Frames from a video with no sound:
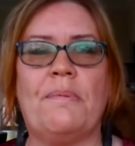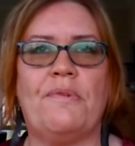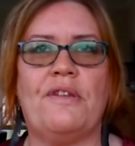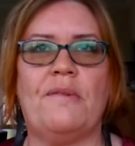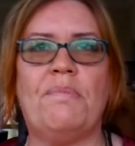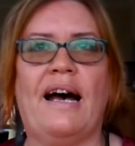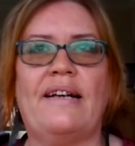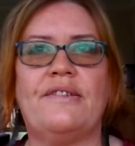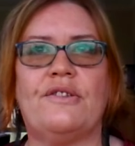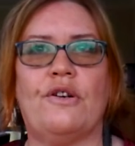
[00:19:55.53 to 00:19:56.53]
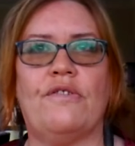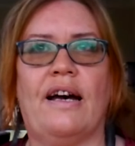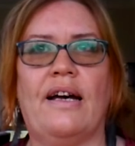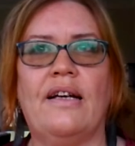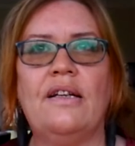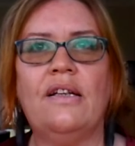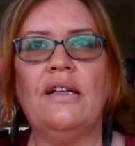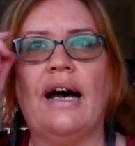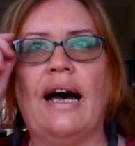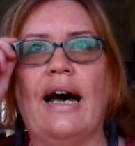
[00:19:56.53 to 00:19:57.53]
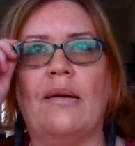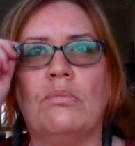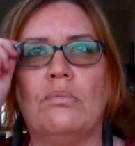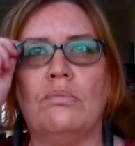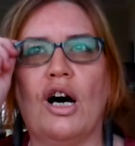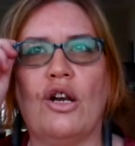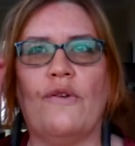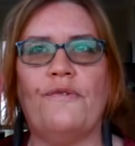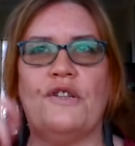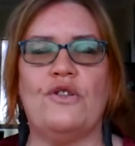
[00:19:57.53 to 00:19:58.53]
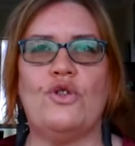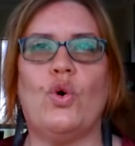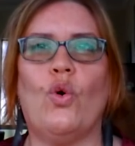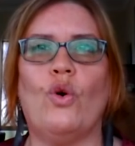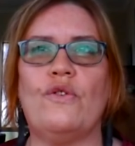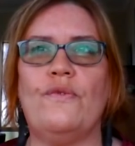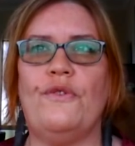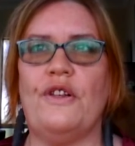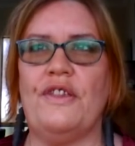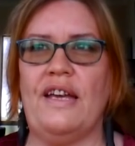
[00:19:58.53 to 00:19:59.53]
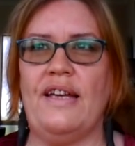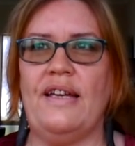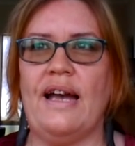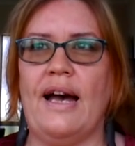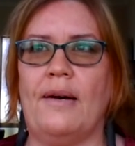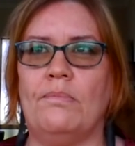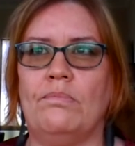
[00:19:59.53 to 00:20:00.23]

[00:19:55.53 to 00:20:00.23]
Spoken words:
with people that have passed over, I'll often talk for the